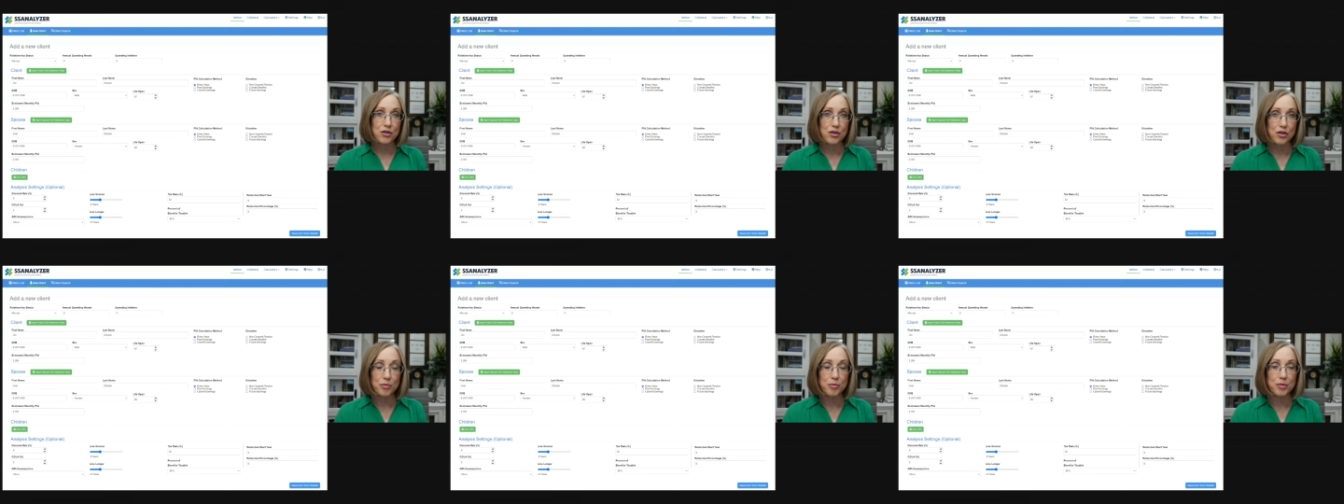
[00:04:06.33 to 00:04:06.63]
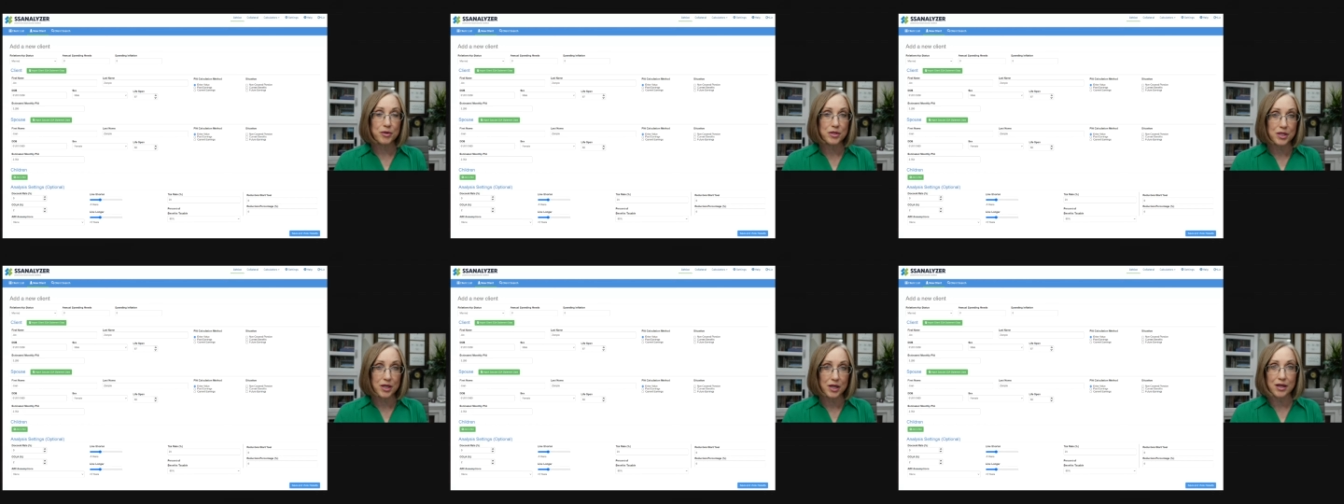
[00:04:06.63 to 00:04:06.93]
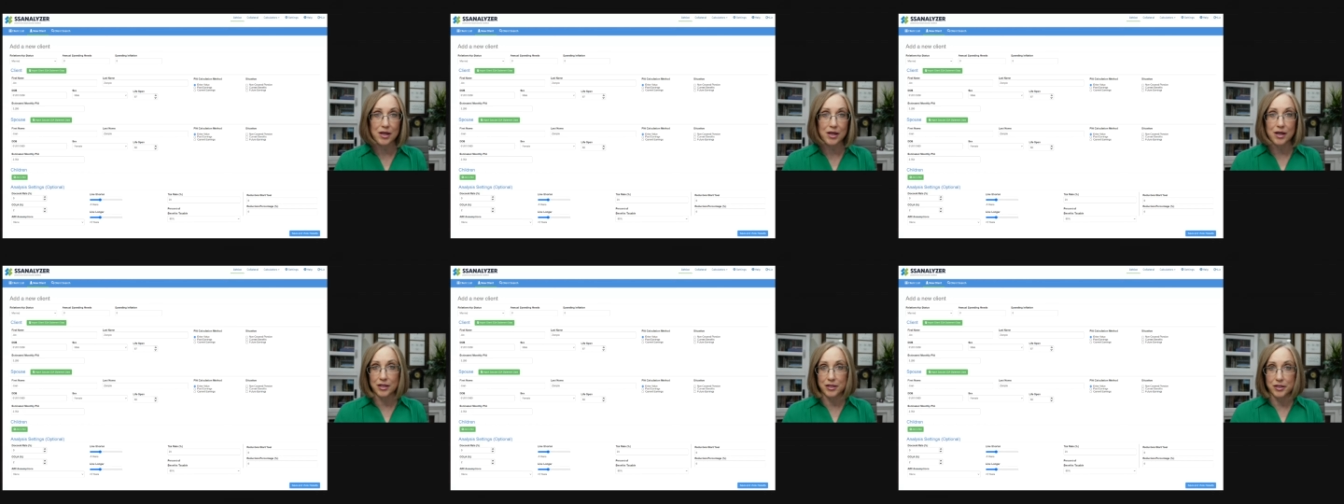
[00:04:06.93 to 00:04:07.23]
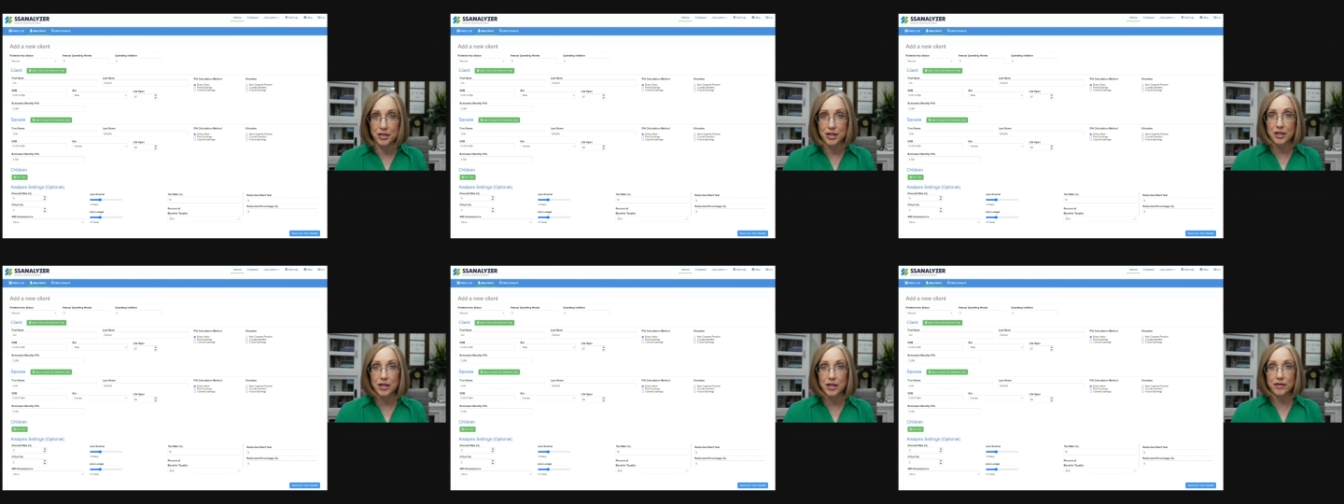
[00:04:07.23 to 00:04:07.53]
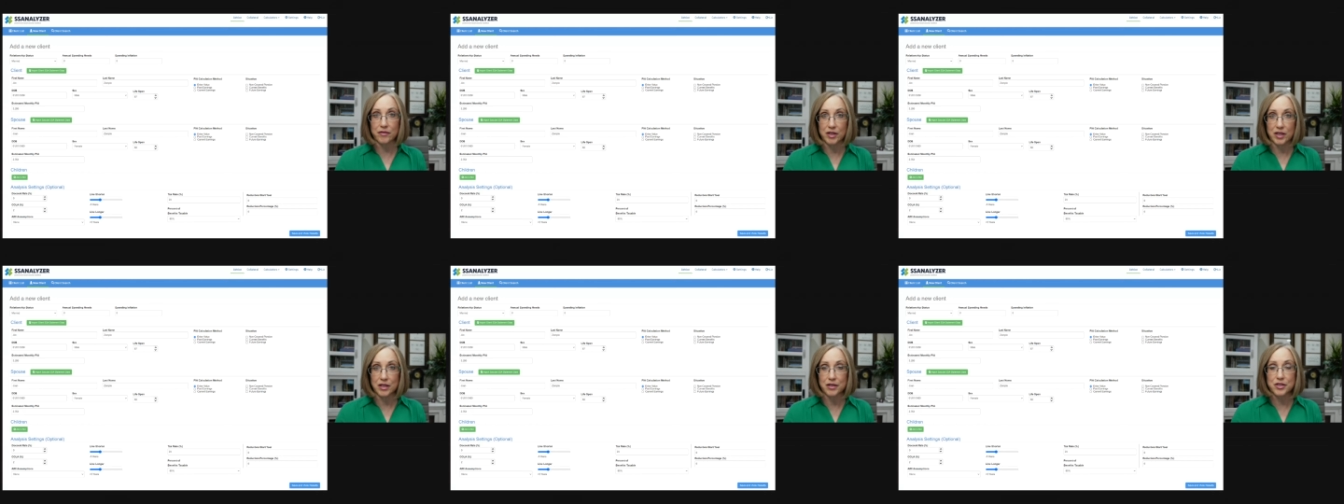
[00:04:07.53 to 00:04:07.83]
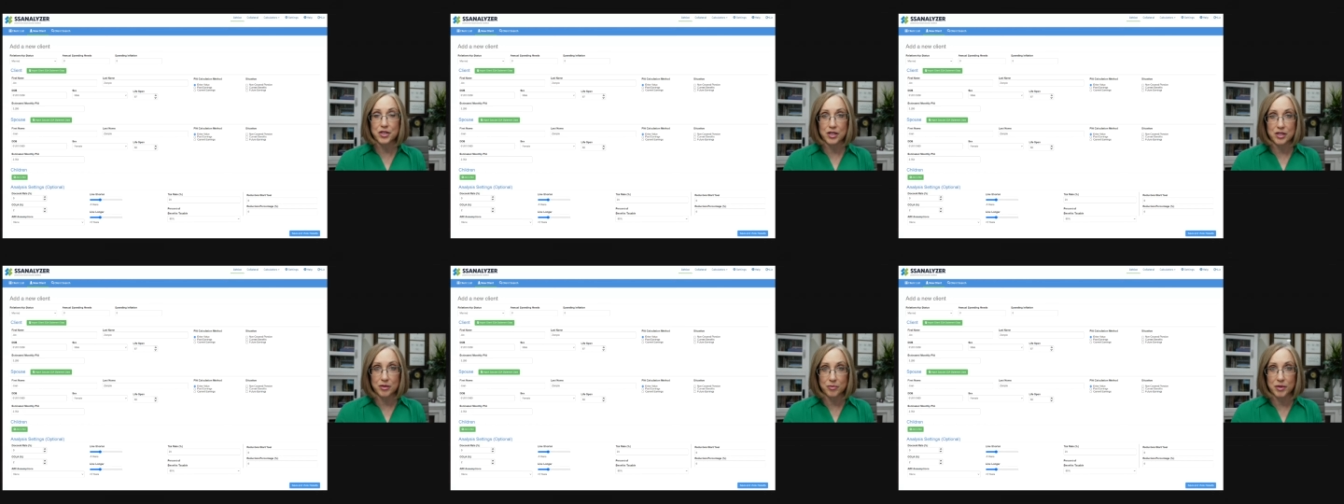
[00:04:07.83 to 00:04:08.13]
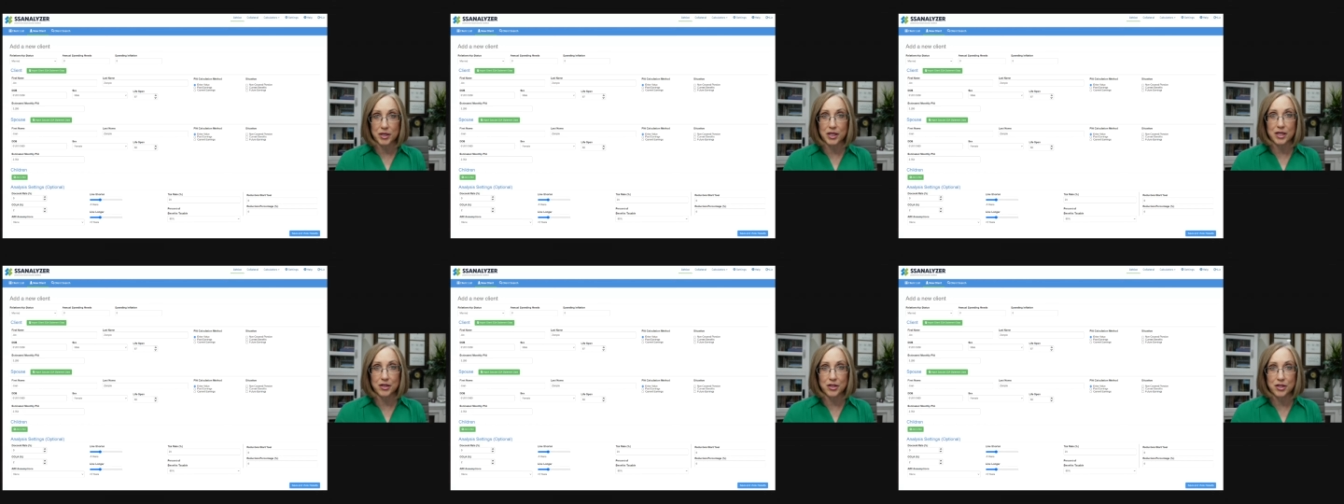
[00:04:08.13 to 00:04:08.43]
two percent cost of living
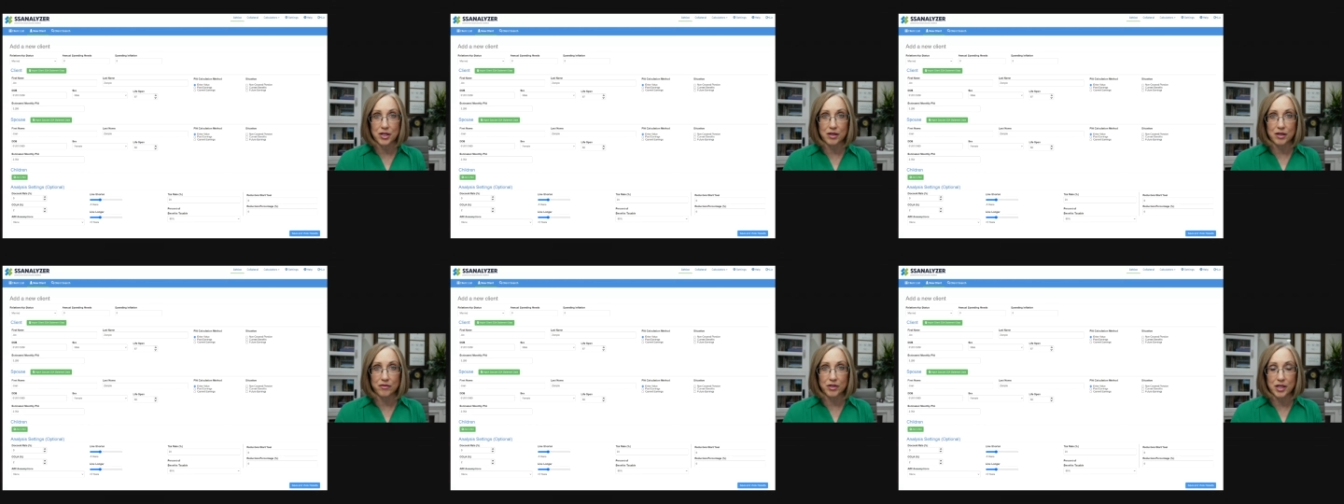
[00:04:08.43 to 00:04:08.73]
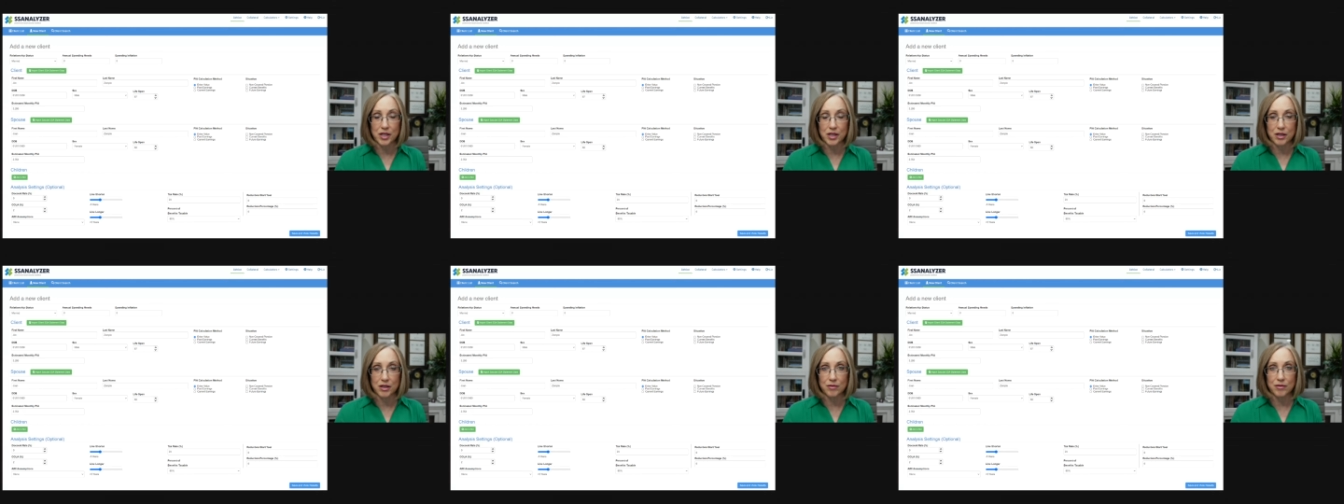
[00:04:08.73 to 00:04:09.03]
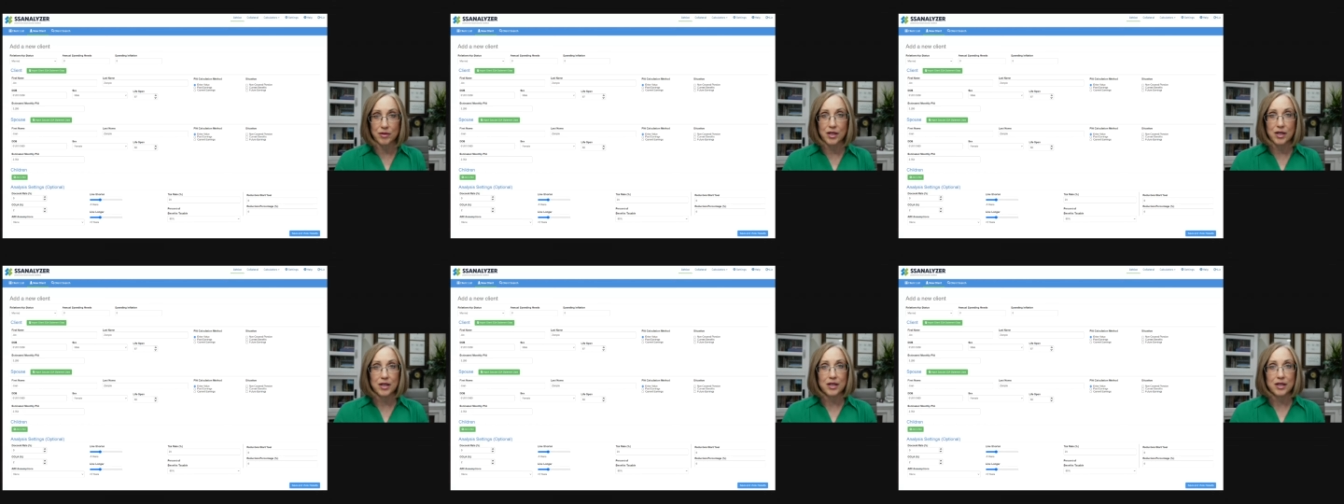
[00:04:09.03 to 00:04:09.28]
adjustment each and every year.